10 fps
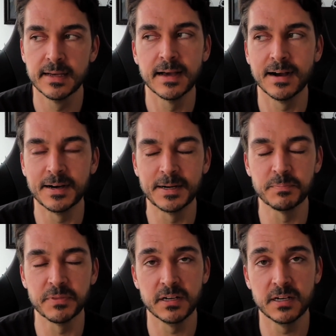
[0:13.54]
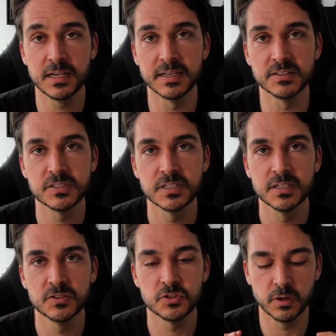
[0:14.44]
In any case,
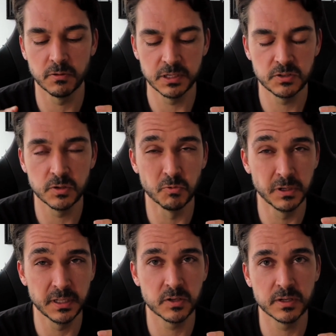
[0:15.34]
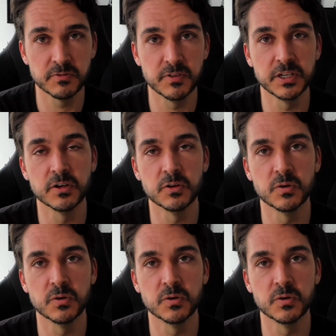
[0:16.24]
so I want to do a really quick video.